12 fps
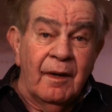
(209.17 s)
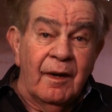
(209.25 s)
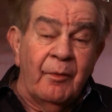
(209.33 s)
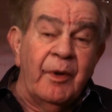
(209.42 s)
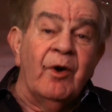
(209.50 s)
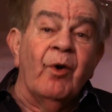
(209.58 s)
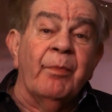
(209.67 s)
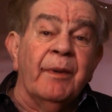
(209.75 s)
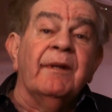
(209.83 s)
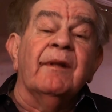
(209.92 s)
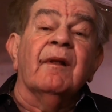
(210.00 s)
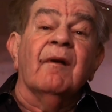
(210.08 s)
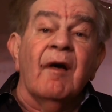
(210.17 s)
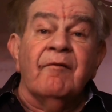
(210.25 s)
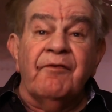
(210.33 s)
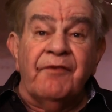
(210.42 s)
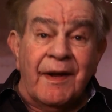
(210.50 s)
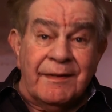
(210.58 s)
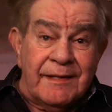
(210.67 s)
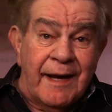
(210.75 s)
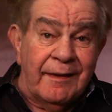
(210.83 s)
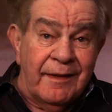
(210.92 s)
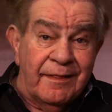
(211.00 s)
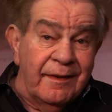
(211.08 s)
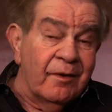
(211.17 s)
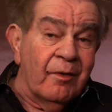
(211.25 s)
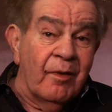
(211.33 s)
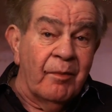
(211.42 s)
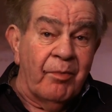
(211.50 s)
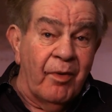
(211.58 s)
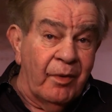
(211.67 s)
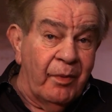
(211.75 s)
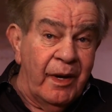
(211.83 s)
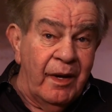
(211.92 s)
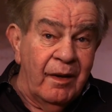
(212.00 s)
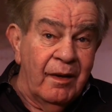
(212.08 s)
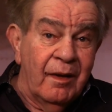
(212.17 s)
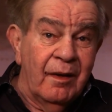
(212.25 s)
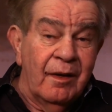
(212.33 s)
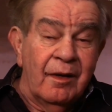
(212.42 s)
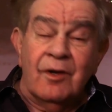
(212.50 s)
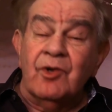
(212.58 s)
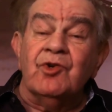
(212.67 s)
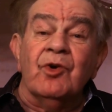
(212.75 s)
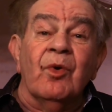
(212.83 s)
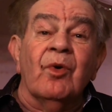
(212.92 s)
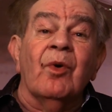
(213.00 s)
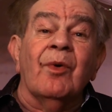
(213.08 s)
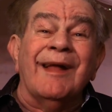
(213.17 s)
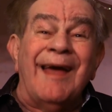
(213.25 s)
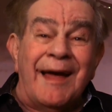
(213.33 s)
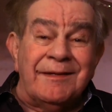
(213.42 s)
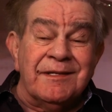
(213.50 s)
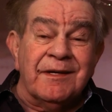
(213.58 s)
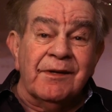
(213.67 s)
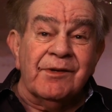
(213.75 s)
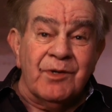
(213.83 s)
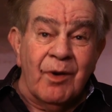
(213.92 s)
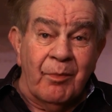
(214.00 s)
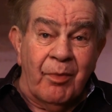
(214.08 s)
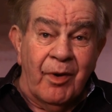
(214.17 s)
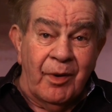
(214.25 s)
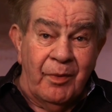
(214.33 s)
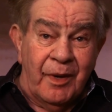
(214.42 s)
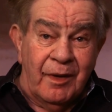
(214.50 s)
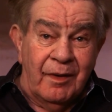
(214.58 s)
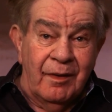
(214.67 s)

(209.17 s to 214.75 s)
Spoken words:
And we opened at the L'Enfantin Theater on Broadway in a show called Catskills on Broadway.